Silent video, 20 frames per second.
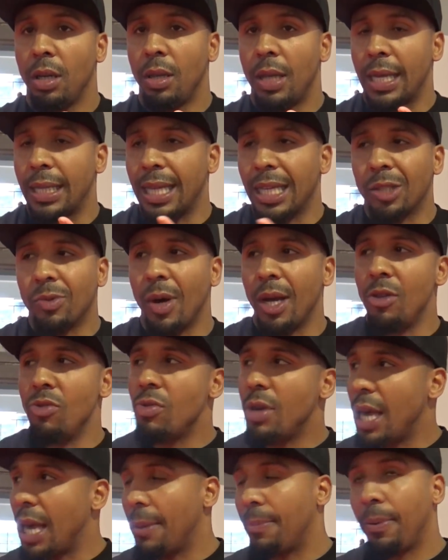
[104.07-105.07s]
Like, that's why
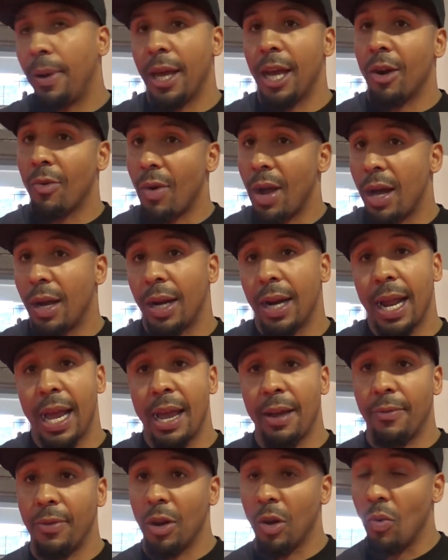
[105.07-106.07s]
you can't play around at a
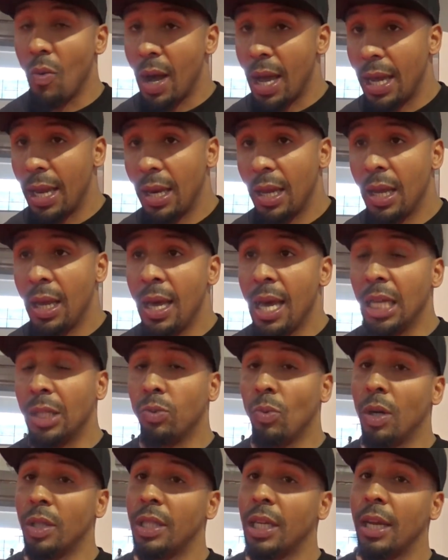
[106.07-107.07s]
heavier weight.
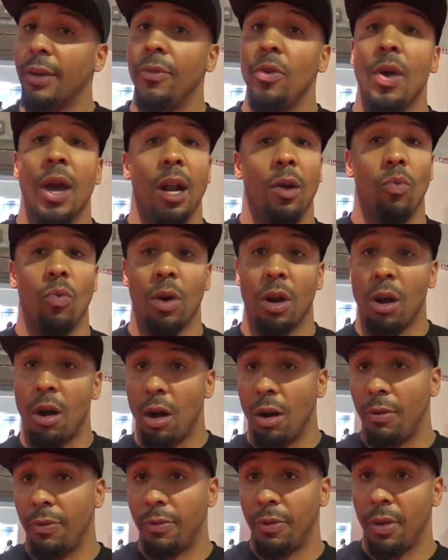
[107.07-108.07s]
It's one thing if you had a
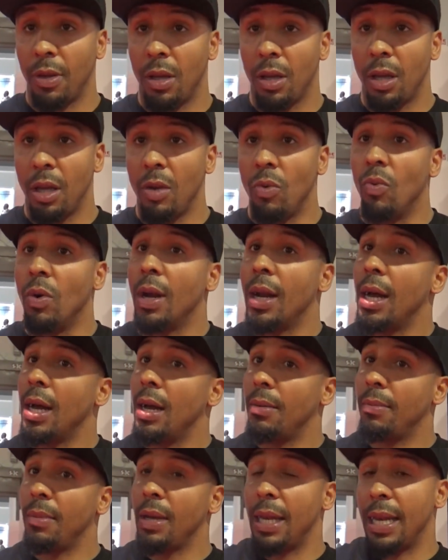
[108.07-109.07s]
one-off, went
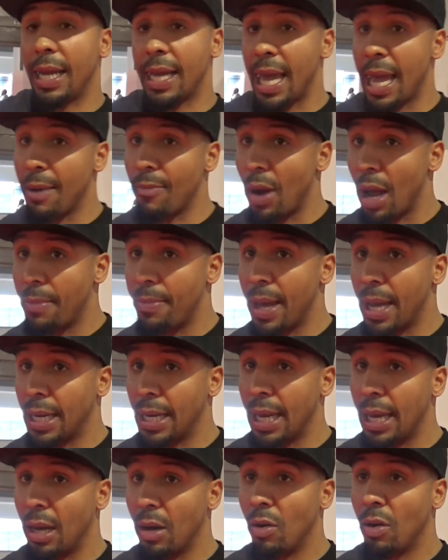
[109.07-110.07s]
up, and it came right back
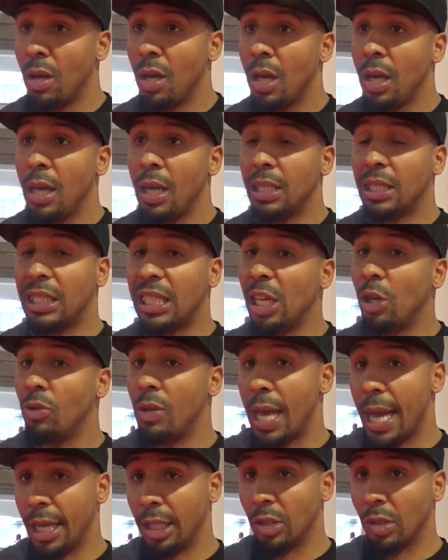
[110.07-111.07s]
down. Still
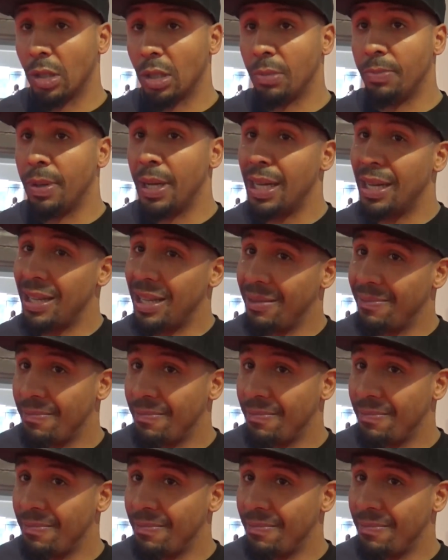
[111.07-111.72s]
dangerous, but